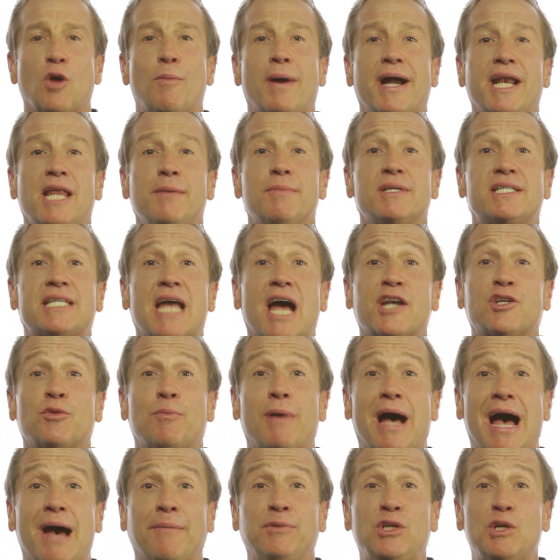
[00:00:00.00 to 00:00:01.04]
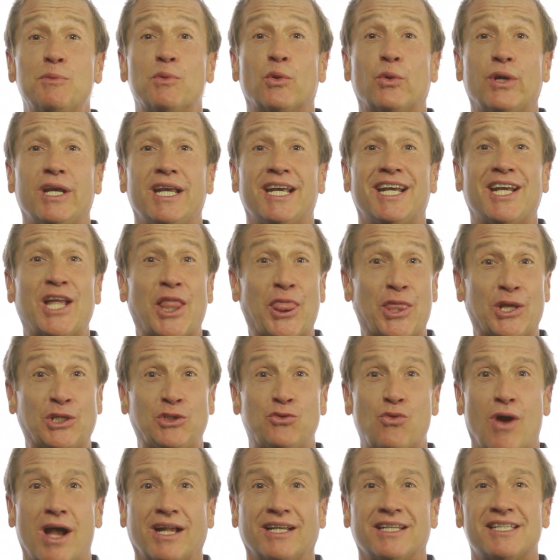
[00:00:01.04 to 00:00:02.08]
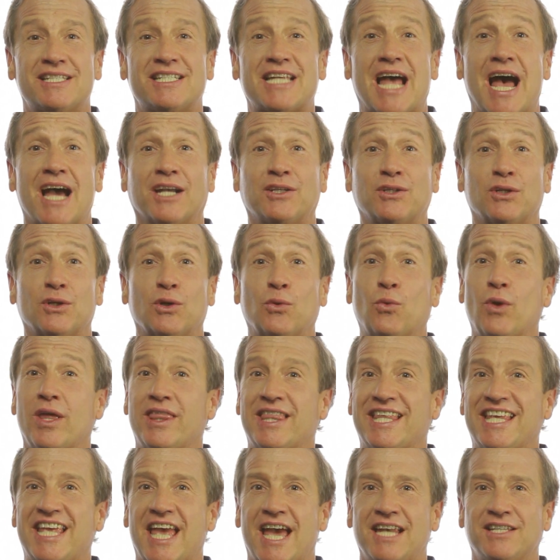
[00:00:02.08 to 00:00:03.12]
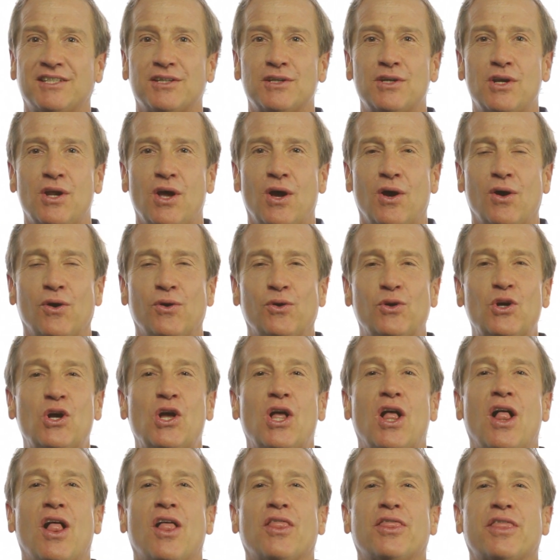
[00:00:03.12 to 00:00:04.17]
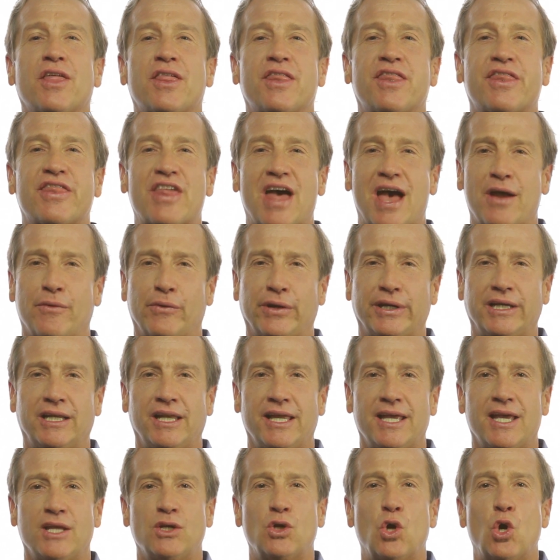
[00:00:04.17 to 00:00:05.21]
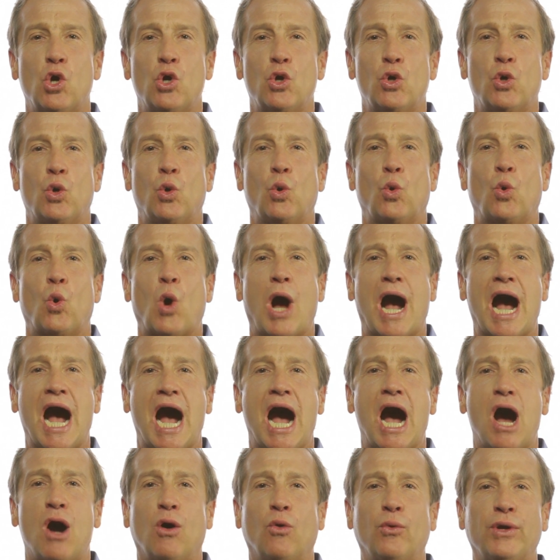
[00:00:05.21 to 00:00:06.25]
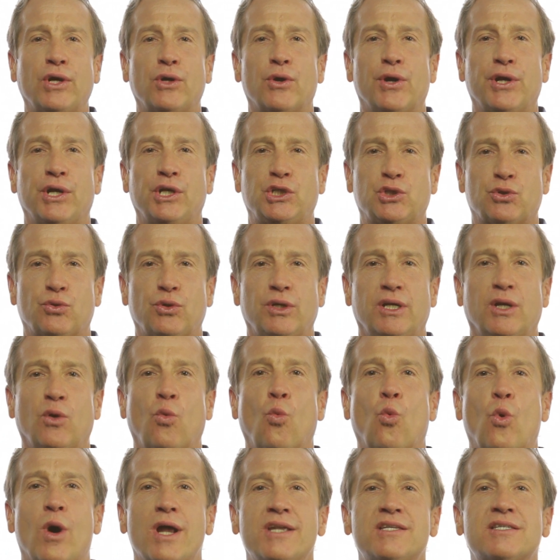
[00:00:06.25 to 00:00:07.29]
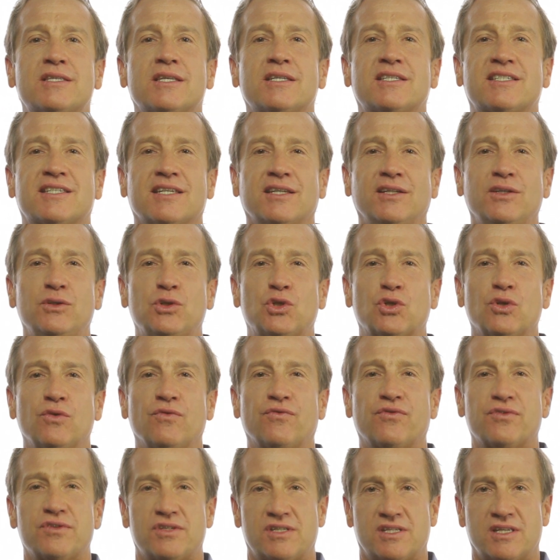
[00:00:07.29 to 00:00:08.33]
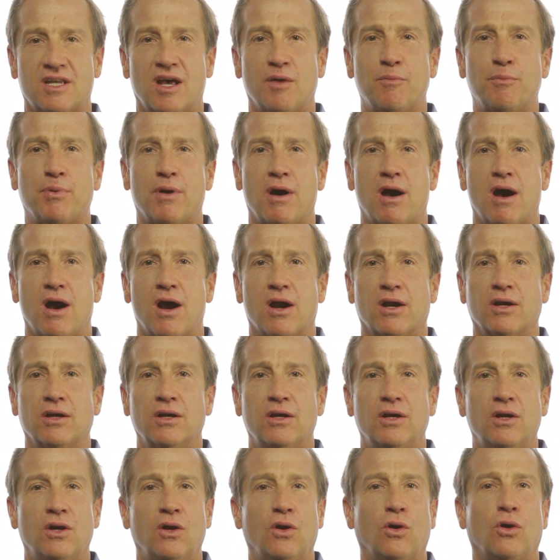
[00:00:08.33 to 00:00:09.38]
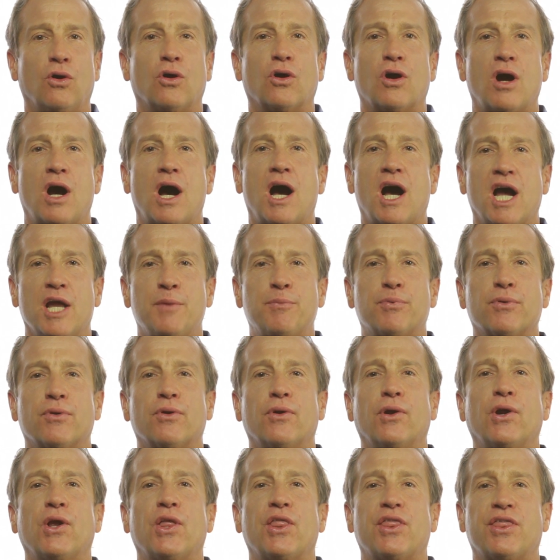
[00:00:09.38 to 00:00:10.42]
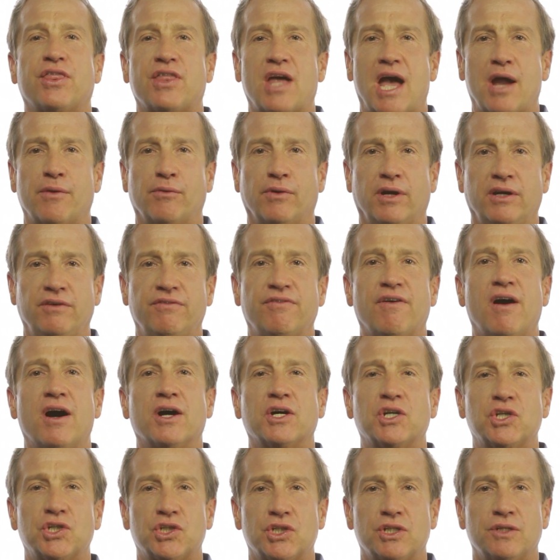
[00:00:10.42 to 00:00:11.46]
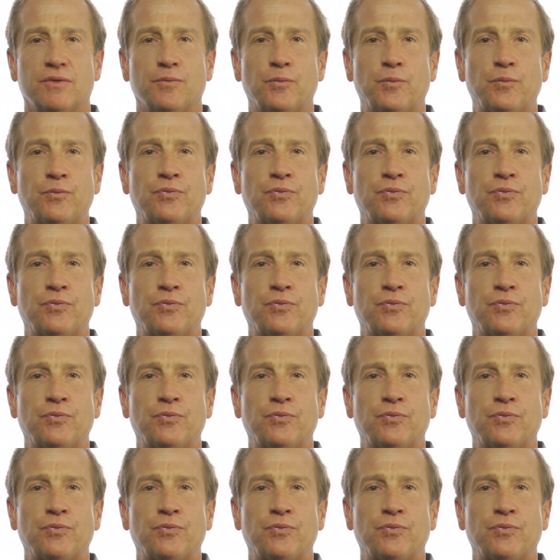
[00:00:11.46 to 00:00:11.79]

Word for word: my name is Doctor Bob DiMaria, the Drugless Doctor with Get to Know the Thyroid Gland. How are we going to treat it? What's the solution for subpar or hyperthyroid function?